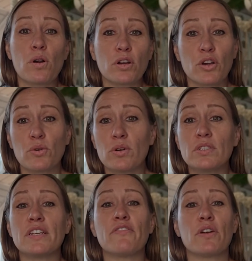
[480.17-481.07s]
Google
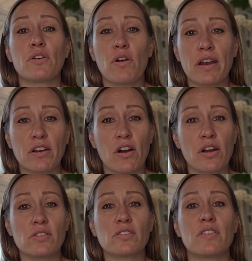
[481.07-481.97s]
different credit
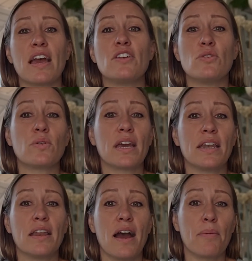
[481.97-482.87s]
cards that you
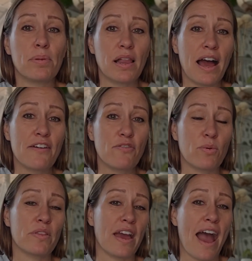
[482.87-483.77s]
can apply
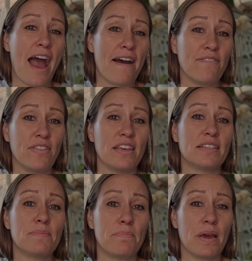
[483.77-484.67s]
for that have
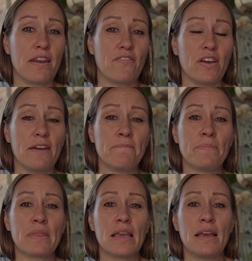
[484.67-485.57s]
this benefit.
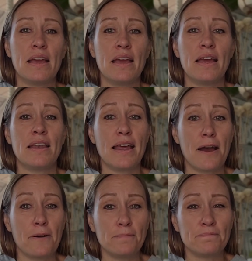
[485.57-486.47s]

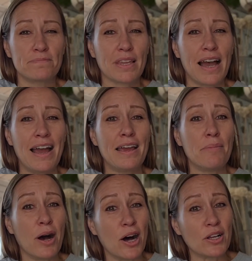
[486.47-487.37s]
Now, I
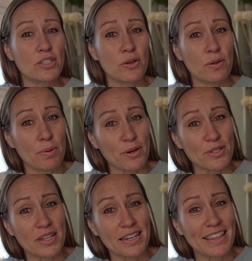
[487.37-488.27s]
am also the
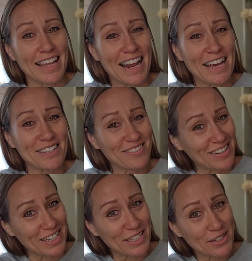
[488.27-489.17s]
person that has
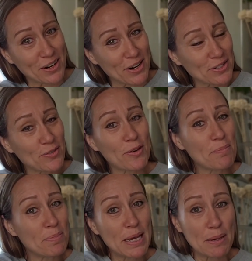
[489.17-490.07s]
rented cars
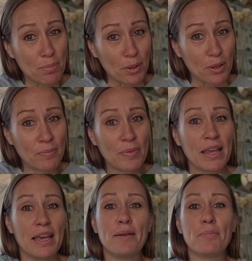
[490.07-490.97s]
from people
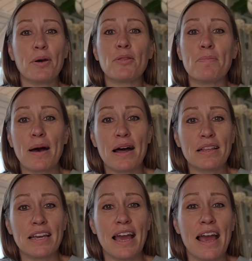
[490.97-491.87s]
in both
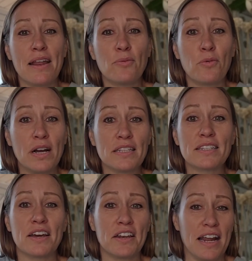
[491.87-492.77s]
Bali and once
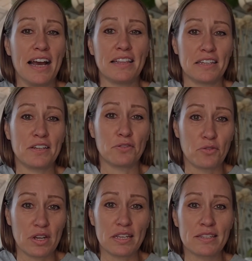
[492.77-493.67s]
on an island in
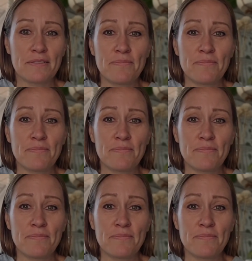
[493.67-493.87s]
Greece.